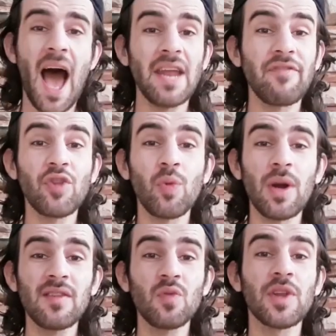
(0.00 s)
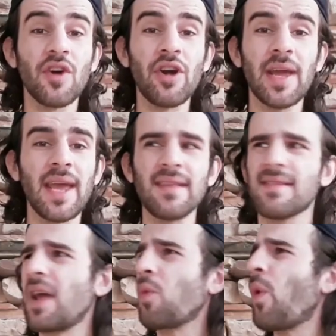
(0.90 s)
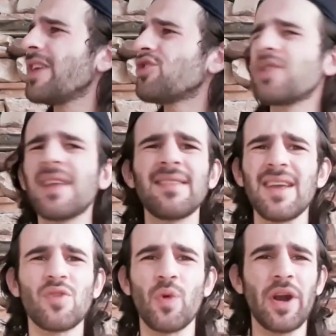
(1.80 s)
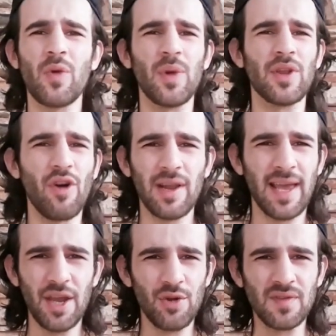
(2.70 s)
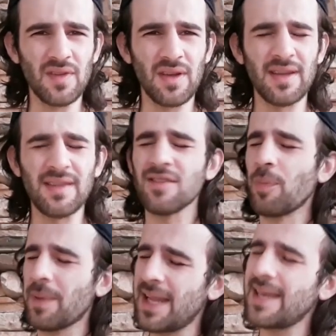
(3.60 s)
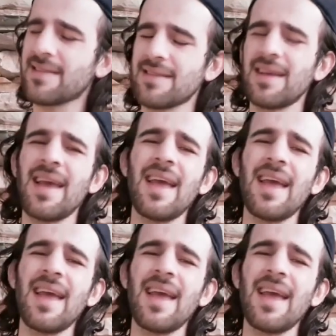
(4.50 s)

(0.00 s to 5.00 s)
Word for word: And if it works with hurricanes, then why shouldn't it work with volcanoes? So please,